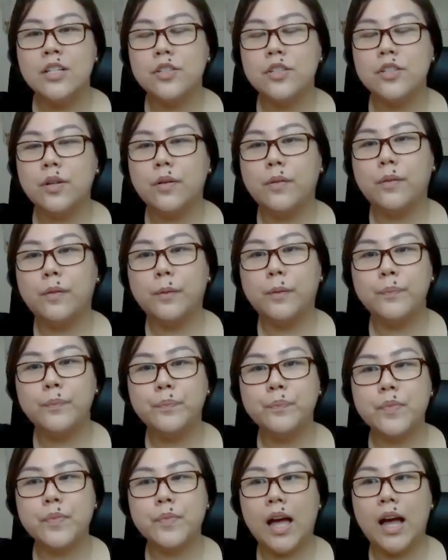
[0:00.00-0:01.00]
So
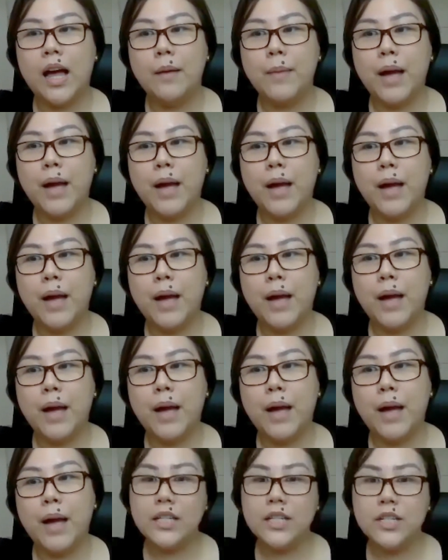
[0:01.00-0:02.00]
after
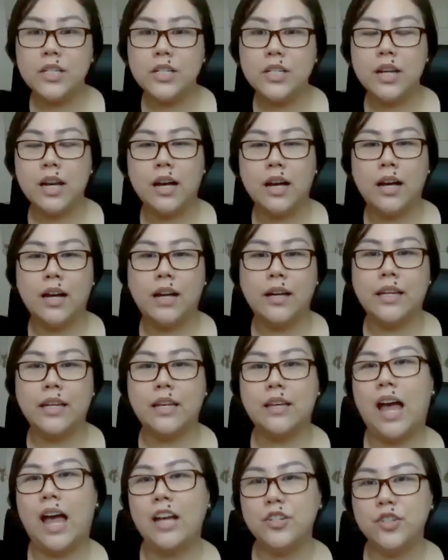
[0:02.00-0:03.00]
which,
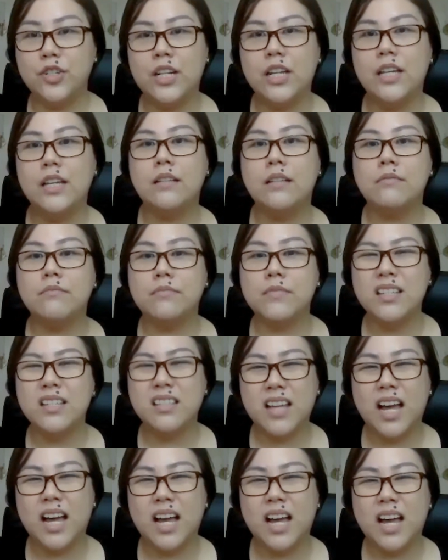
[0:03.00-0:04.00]
I actually
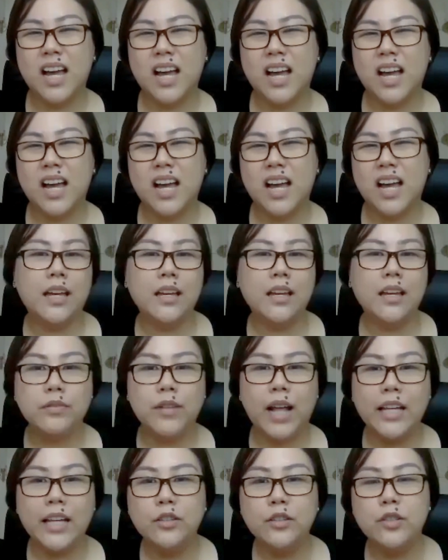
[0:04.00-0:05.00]
decided that I
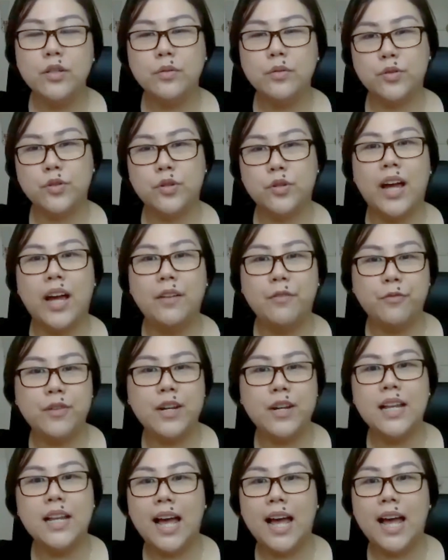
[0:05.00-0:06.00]
like to try
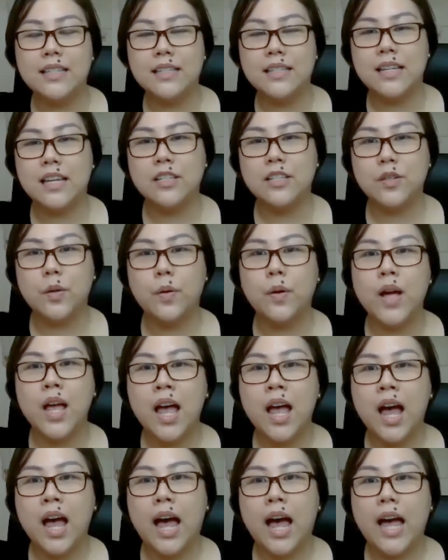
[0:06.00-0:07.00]
freelancing. So
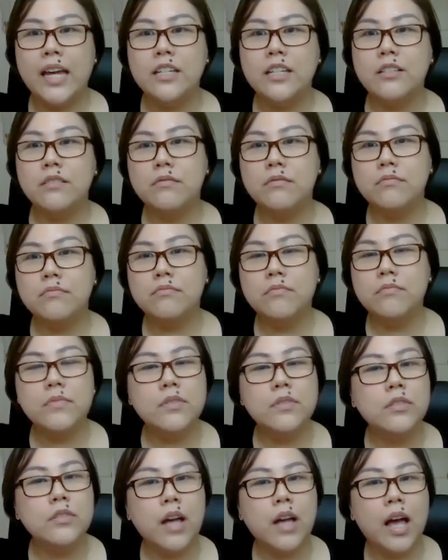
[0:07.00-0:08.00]
I
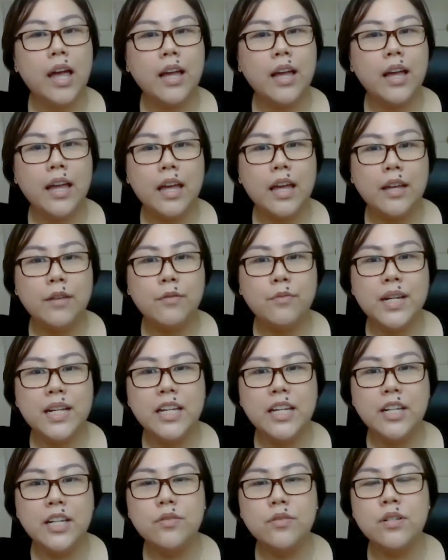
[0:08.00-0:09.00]

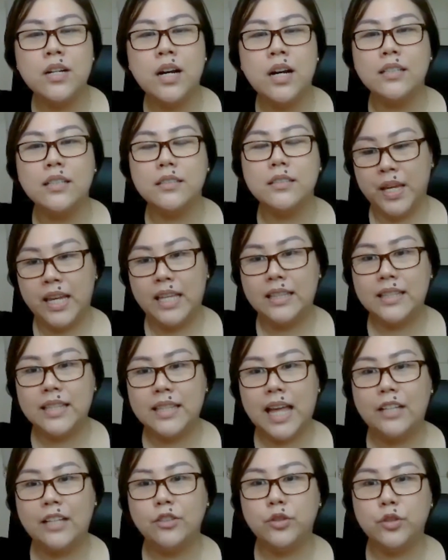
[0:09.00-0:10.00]
really do not
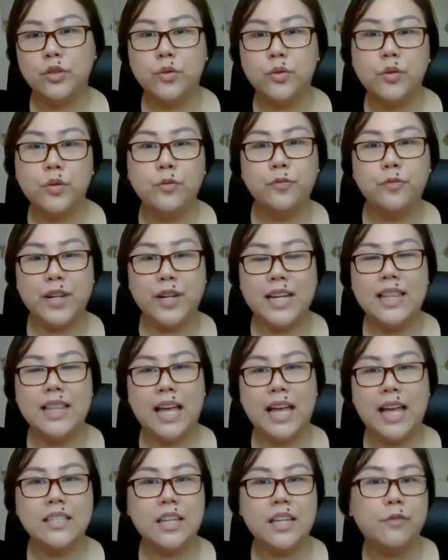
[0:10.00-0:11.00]
intend to do
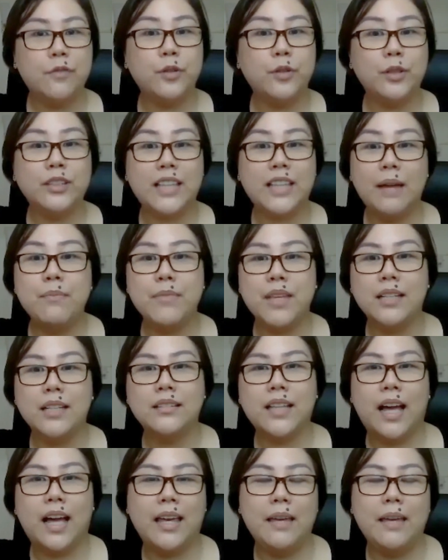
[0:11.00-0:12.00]
freelancing full-time
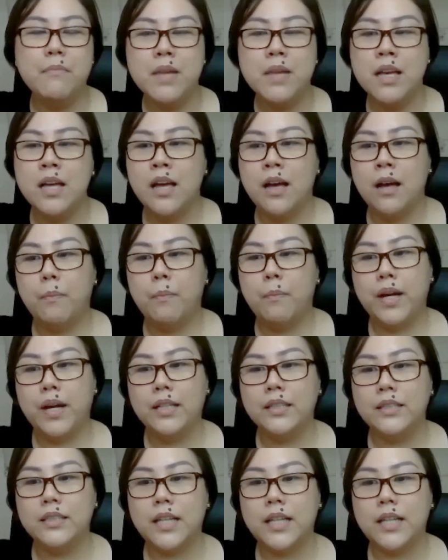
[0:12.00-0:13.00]
that time,
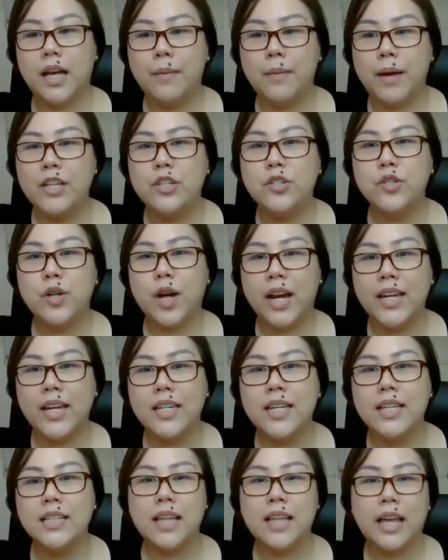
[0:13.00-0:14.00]
but I
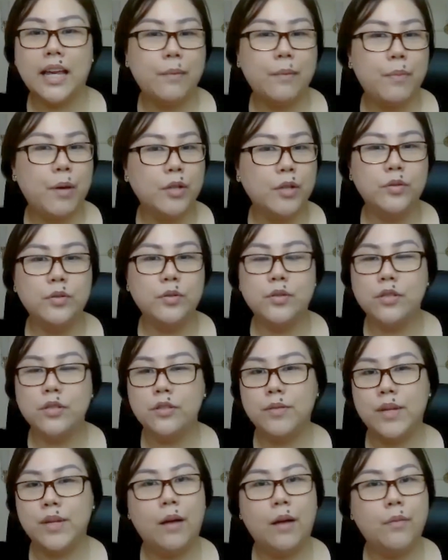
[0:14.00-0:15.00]
tried it like about 2 to
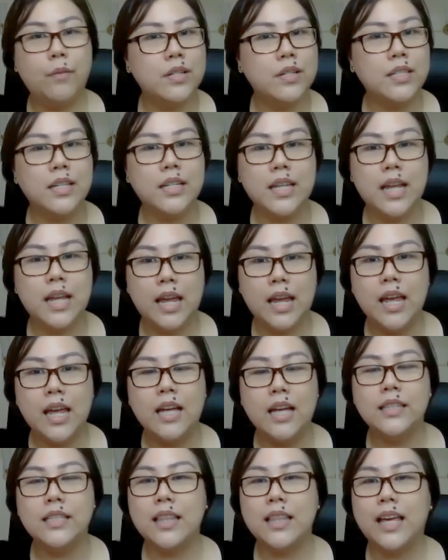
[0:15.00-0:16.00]
3 hours a day
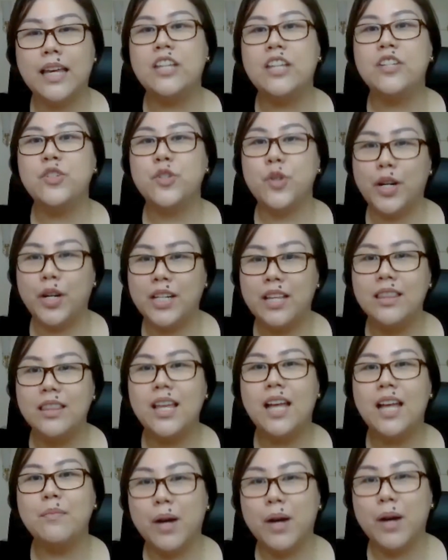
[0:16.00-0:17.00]
until I enjoyed it
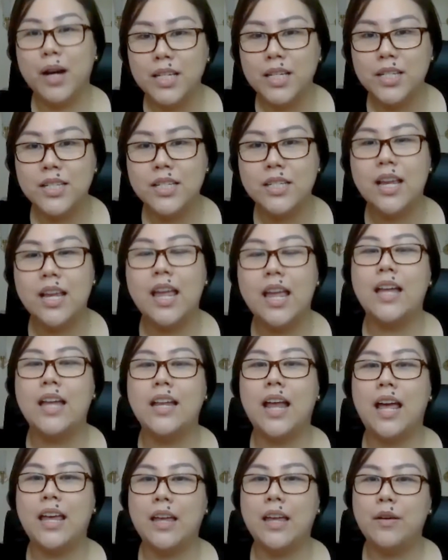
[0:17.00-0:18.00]
that much.
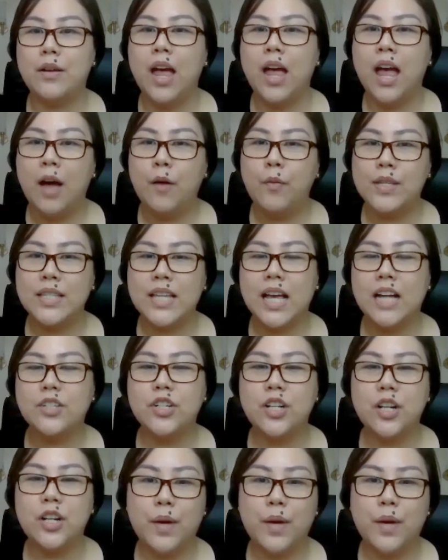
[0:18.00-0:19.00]
And I was
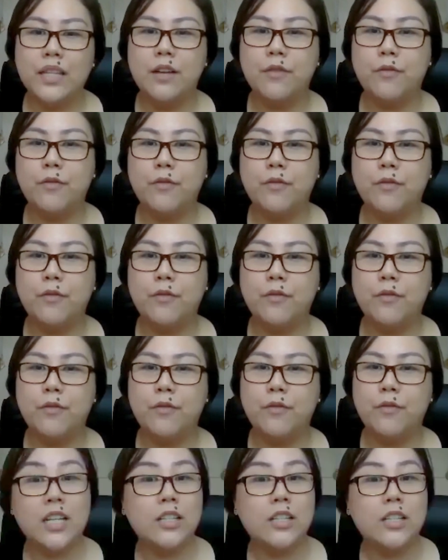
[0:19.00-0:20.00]
actually waiting for an
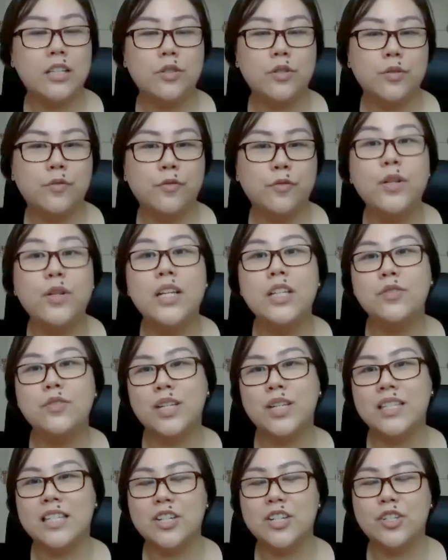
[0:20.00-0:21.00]
opportunity to fully
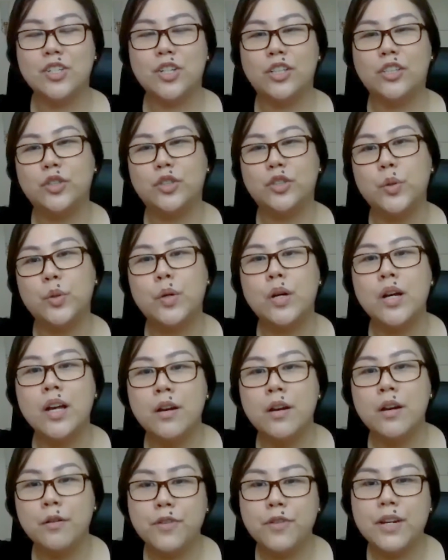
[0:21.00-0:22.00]
transition to
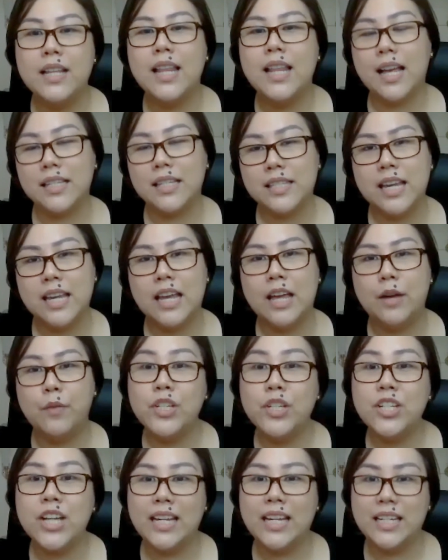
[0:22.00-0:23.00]
freelancing,
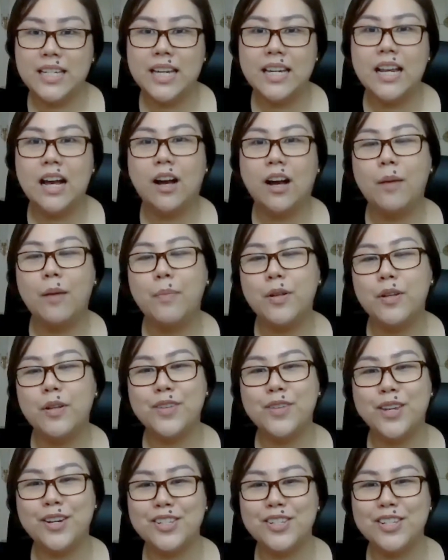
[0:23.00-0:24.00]
which I did a couple
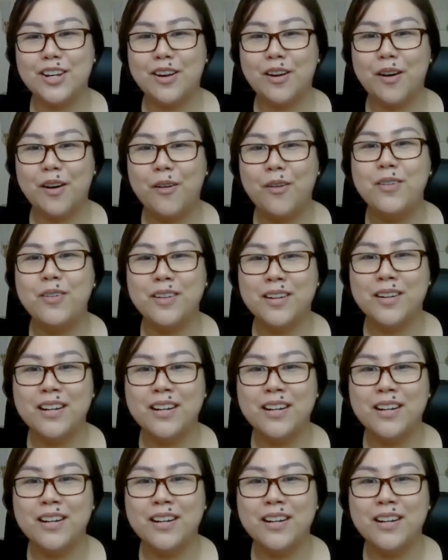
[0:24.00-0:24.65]
of years ago.